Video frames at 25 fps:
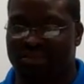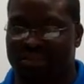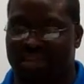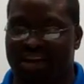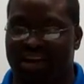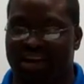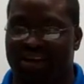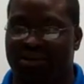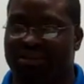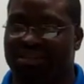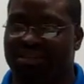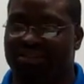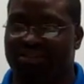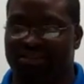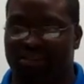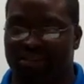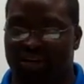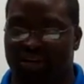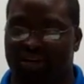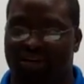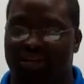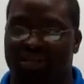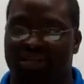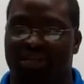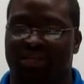there, it's
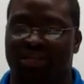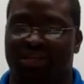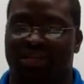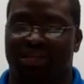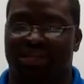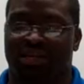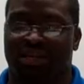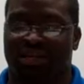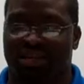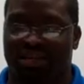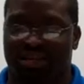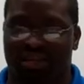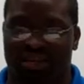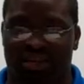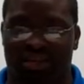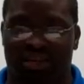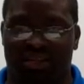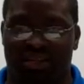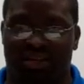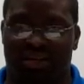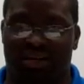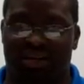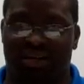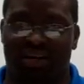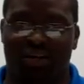dirty, get
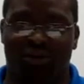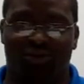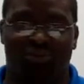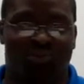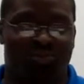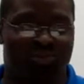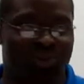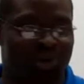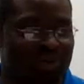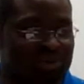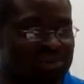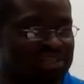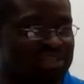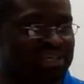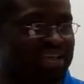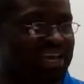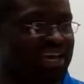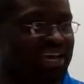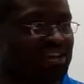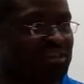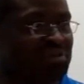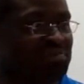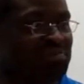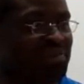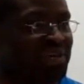it done, work
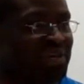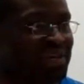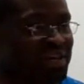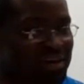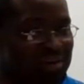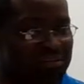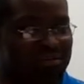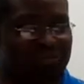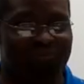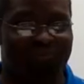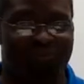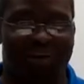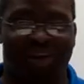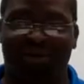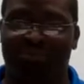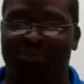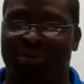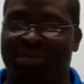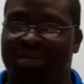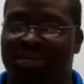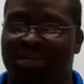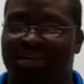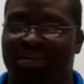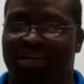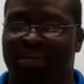together, become a
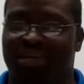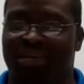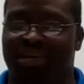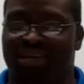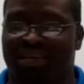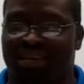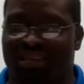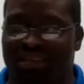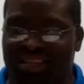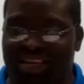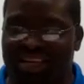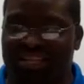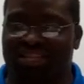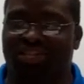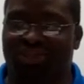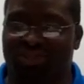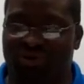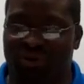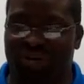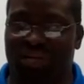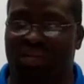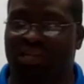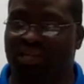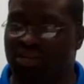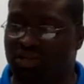family. Let's
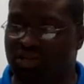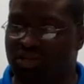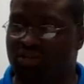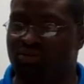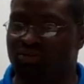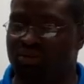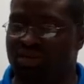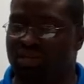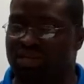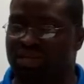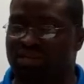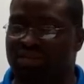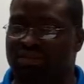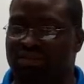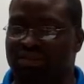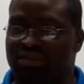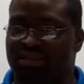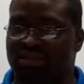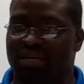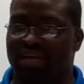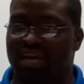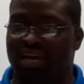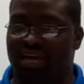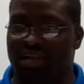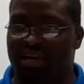try to do things to
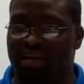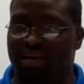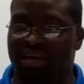kind of